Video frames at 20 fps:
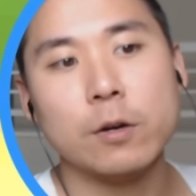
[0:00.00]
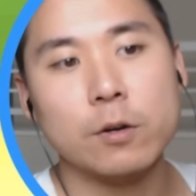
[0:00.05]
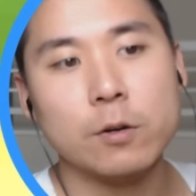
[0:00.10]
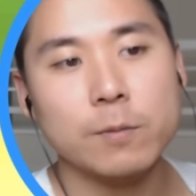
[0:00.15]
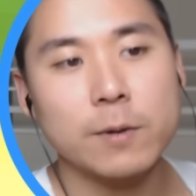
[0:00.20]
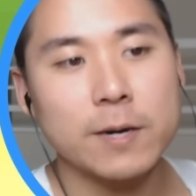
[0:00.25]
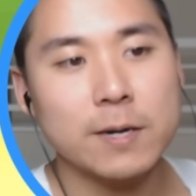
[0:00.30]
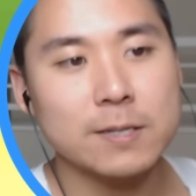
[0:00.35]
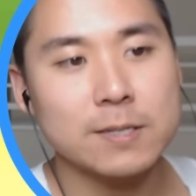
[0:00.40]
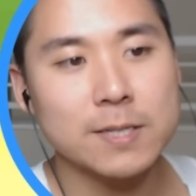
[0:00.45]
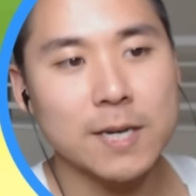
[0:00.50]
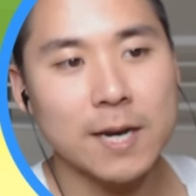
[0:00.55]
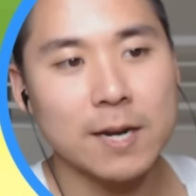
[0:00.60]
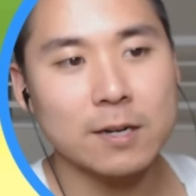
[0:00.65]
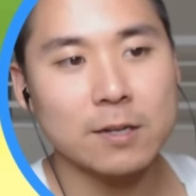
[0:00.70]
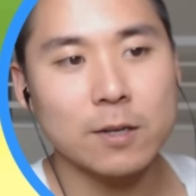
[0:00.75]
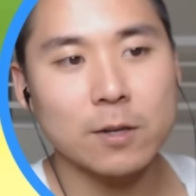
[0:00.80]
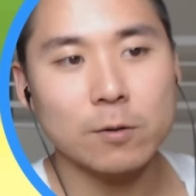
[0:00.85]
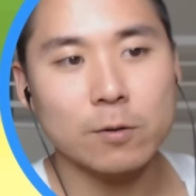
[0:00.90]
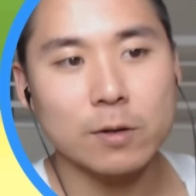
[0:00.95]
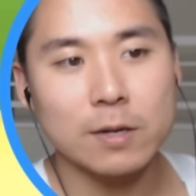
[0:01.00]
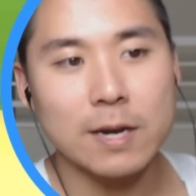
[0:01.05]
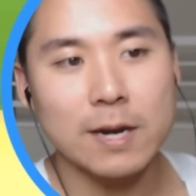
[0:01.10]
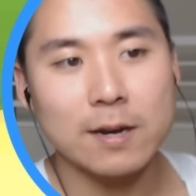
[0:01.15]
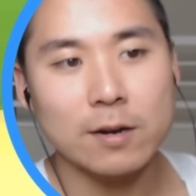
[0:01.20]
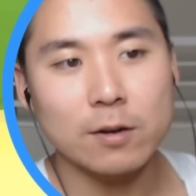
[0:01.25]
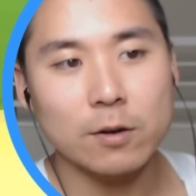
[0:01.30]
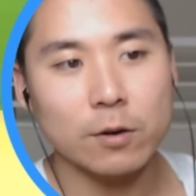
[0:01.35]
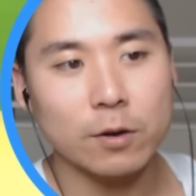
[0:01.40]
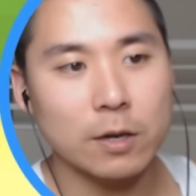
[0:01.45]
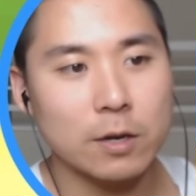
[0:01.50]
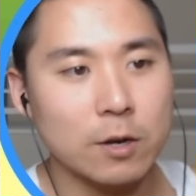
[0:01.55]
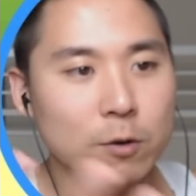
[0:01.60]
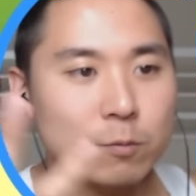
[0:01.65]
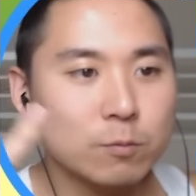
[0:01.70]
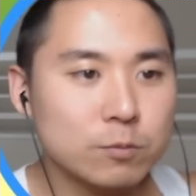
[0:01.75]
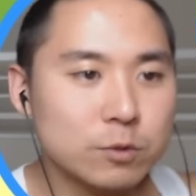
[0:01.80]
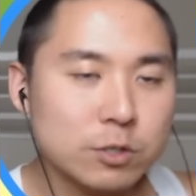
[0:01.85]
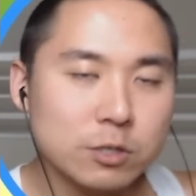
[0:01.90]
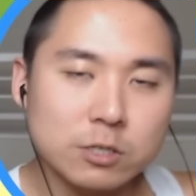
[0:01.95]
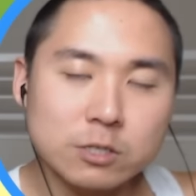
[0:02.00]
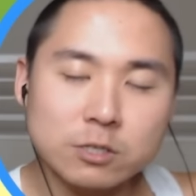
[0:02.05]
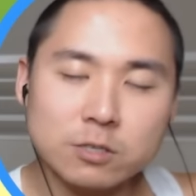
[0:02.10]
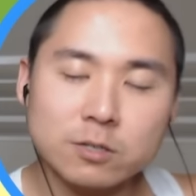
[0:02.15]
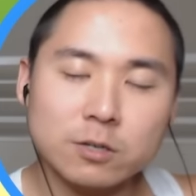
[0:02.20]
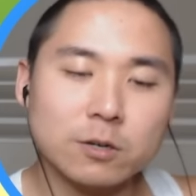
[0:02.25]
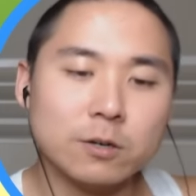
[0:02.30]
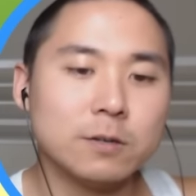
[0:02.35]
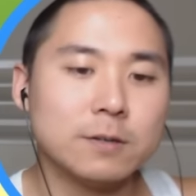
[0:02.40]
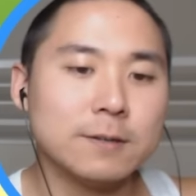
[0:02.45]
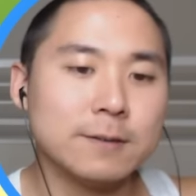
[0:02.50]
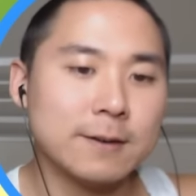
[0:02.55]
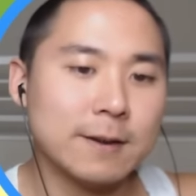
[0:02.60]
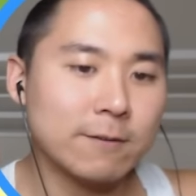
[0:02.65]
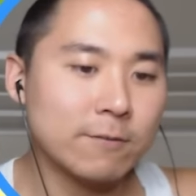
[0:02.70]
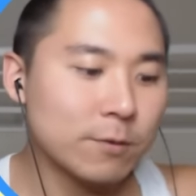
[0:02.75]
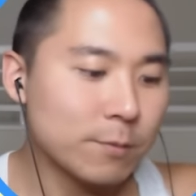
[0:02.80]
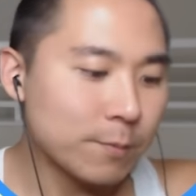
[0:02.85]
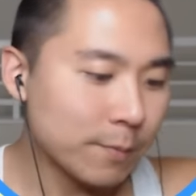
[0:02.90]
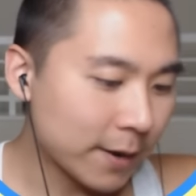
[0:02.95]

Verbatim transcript: Girl Bonnie's kind of you know, kind of okay. Nope, she just turned. Never